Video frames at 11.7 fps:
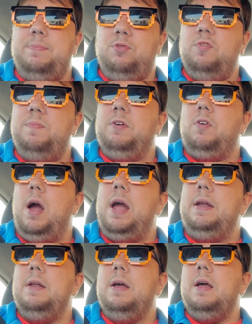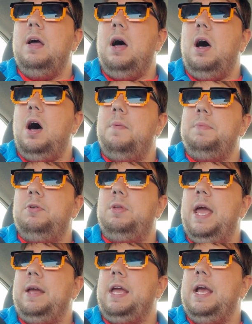proved me right. You
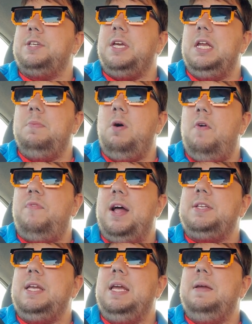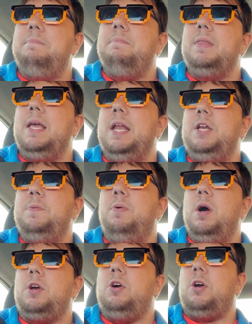take Case Keenum off that team, and then you
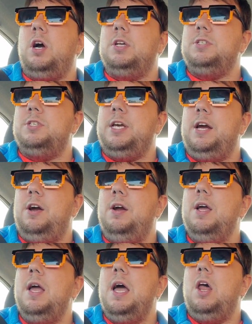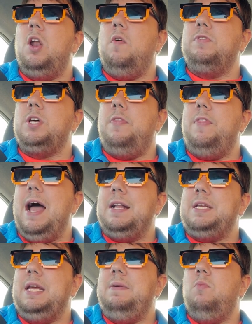put Kirk Cousins there, and all of a sudden that
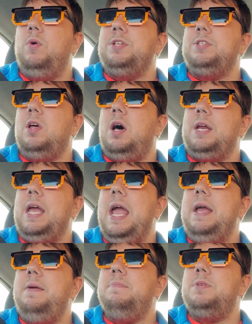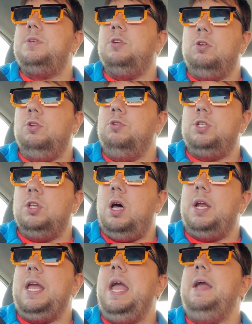team wins a lot of games or loses a lot
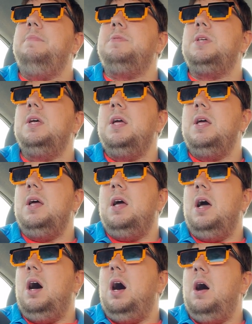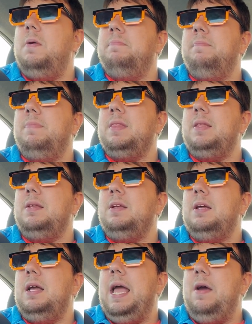of games.
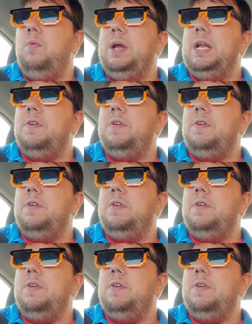And we